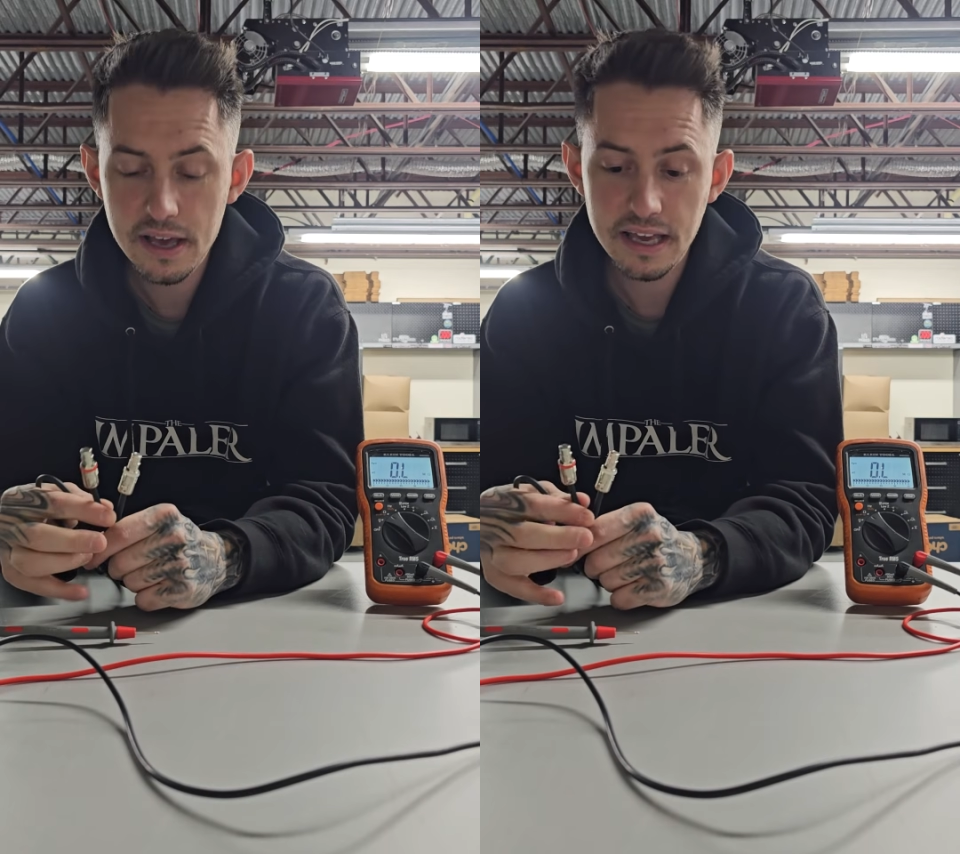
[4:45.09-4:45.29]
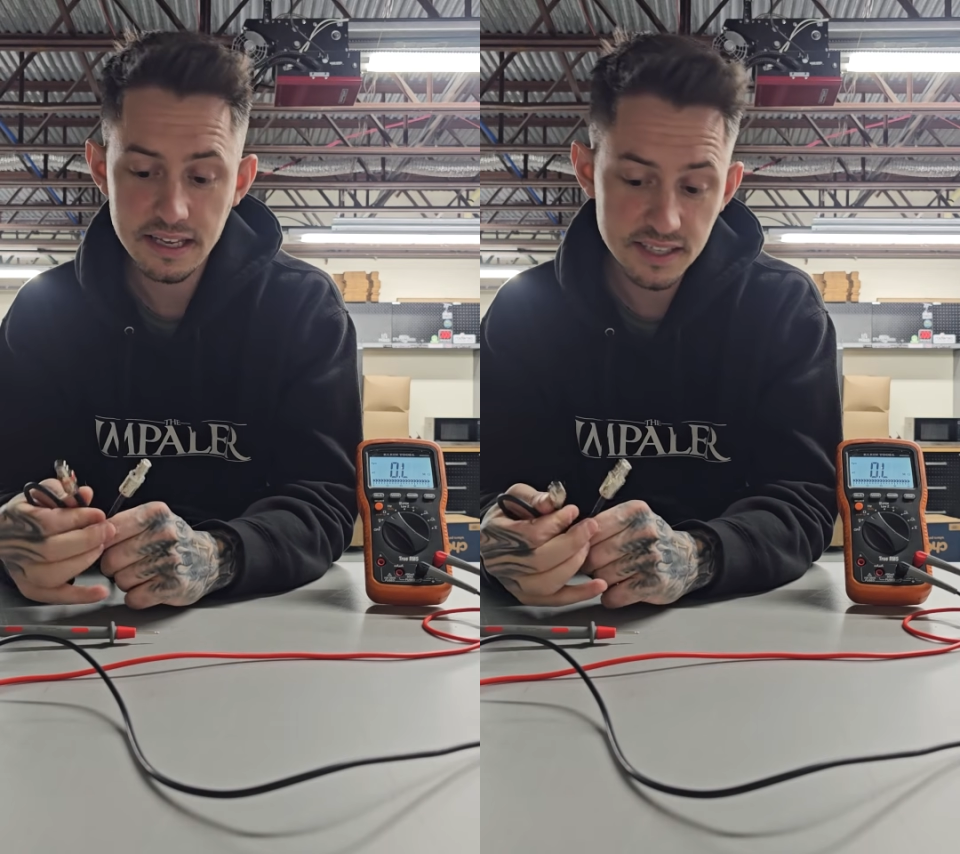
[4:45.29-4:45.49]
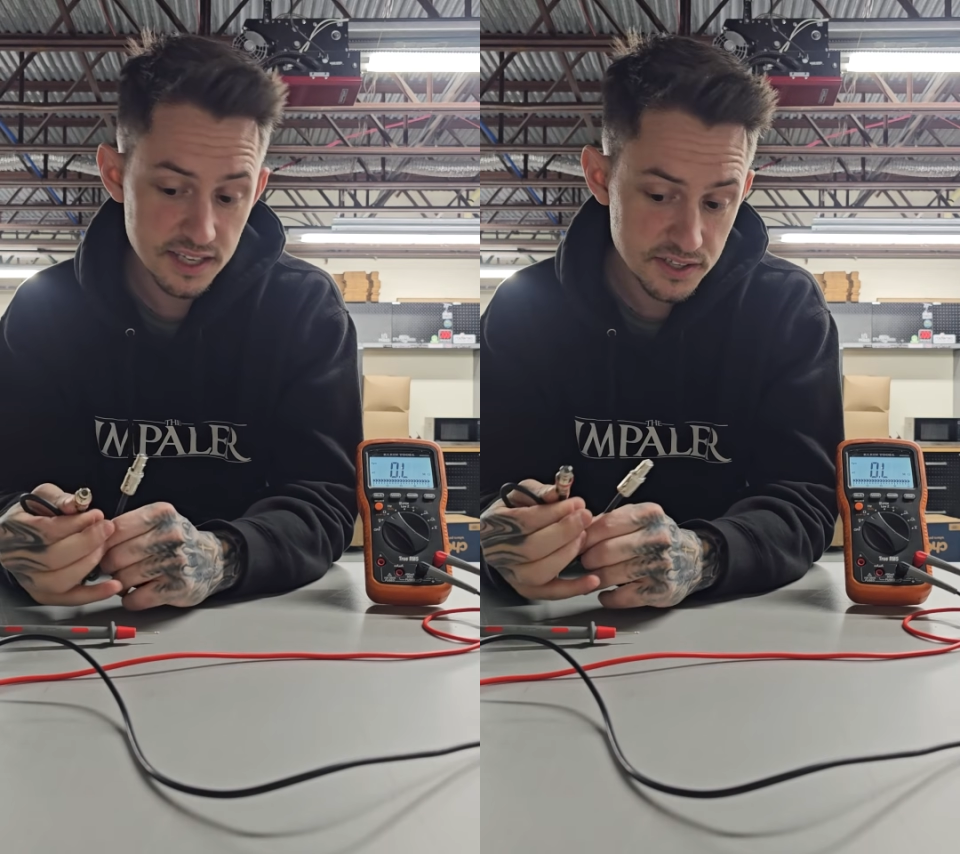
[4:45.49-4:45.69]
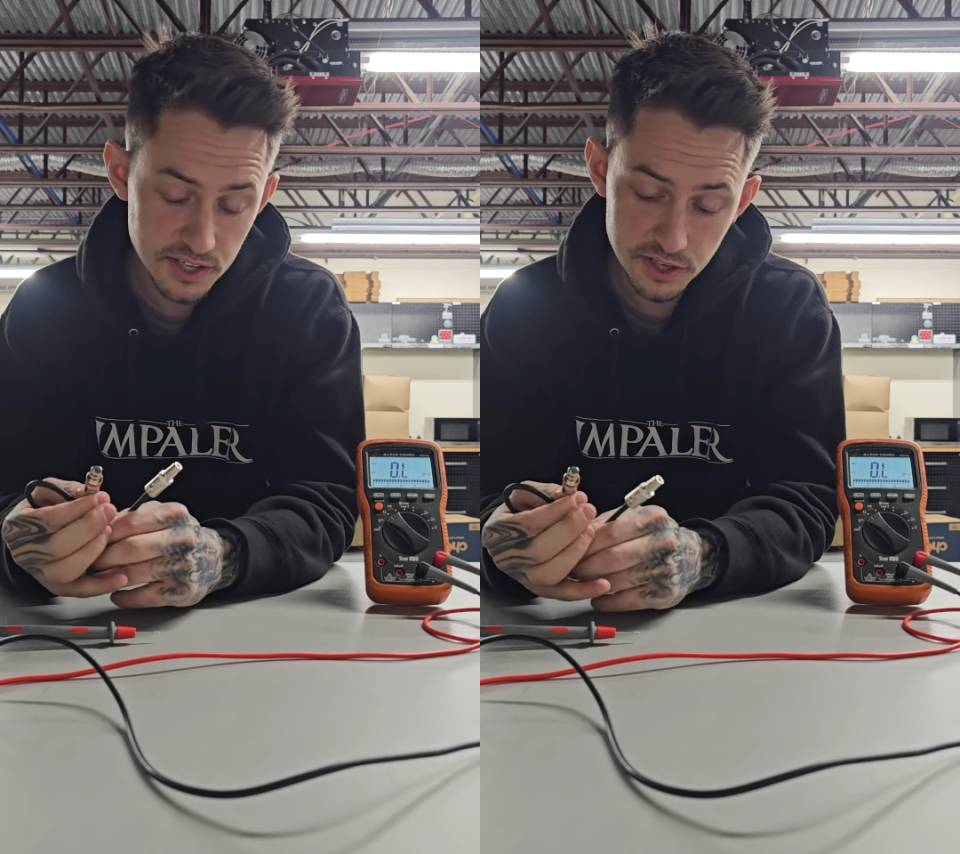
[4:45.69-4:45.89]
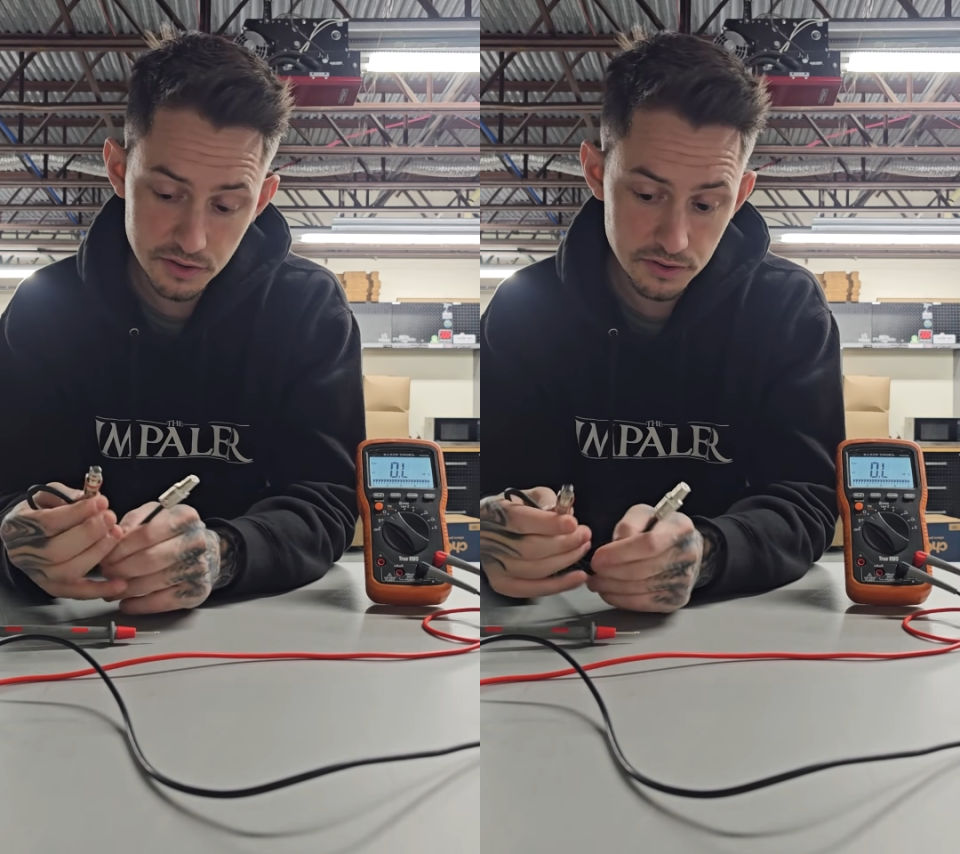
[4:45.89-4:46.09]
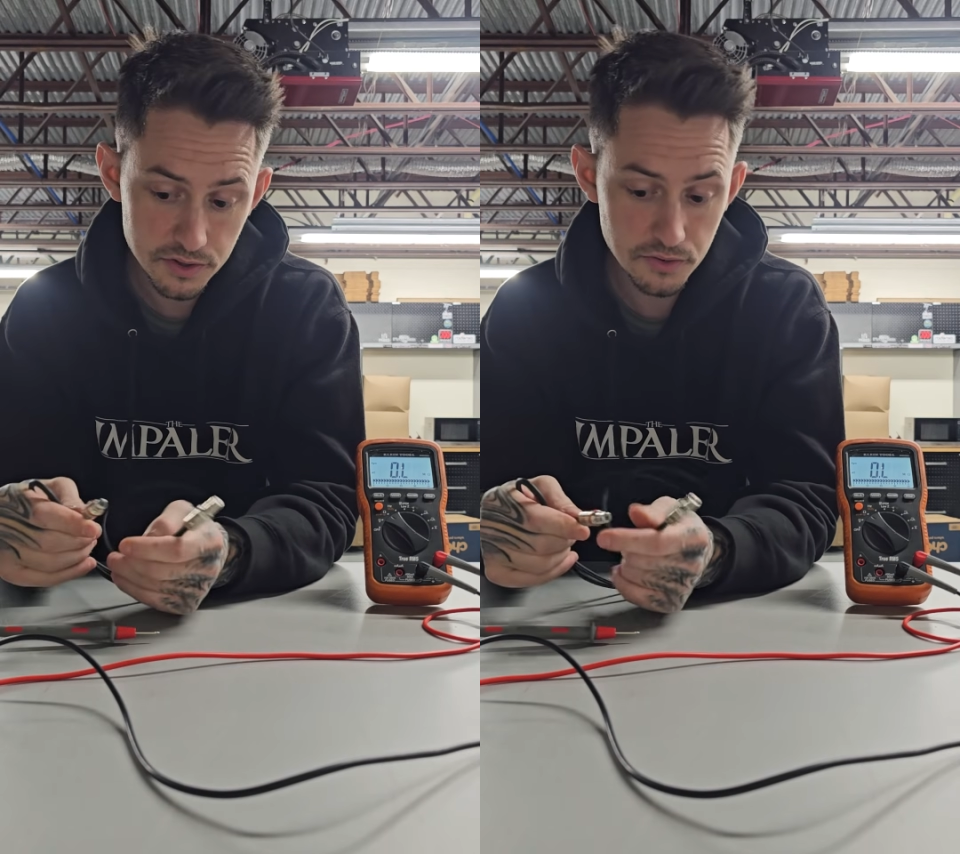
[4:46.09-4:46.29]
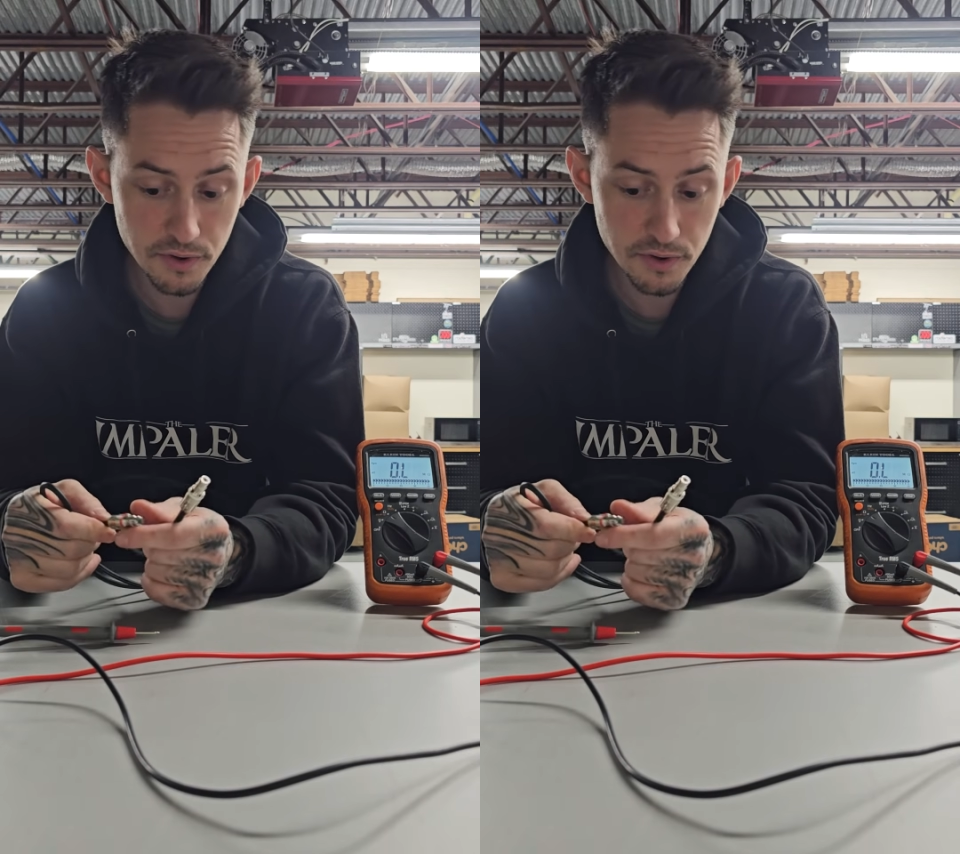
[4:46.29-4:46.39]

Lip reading: easiest to use,